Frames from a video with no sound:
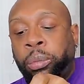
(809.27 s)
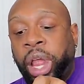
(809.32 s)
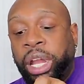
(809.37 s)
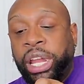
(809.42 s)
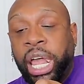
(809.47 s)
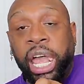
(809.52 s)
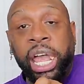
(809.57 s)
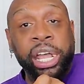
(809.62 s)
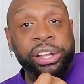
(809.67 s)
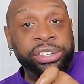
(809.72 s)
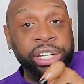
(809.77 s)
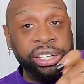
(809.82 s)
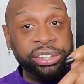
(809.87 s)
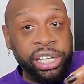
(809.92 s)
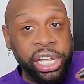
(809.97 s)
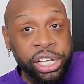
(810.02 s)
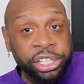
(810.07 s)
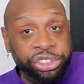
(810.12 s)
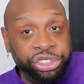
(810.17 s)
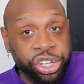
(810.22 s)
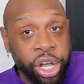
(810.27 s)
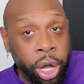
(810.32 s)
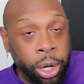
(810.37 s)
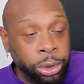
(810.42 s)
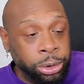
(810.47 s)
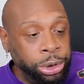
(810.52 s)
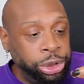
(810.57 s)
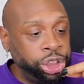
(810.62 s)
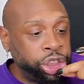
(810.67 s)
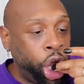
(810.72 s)
They hit, they say his
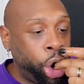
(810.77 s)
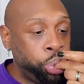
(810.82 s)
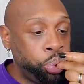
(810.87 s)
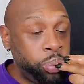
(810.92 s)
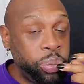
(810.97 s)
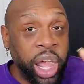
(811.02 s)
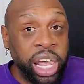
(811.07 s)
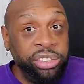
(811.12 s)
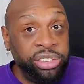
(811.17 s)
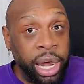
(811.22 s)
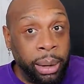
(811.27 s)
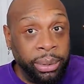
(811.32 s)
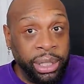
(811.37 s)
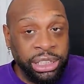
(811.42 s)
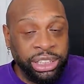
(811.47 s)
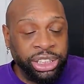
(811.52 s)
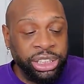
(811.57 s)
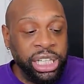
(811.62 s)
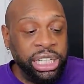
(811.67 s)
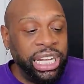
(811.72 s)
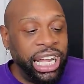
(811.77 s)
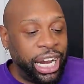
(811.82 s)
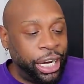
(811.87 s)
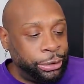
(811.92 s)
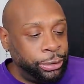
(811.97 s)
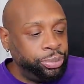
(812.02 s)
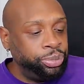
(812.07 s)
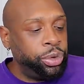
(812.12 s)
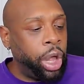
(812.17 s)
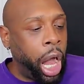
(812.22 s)
shows. He's coming here to
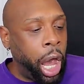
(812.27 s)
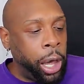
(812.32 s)
Atlanta.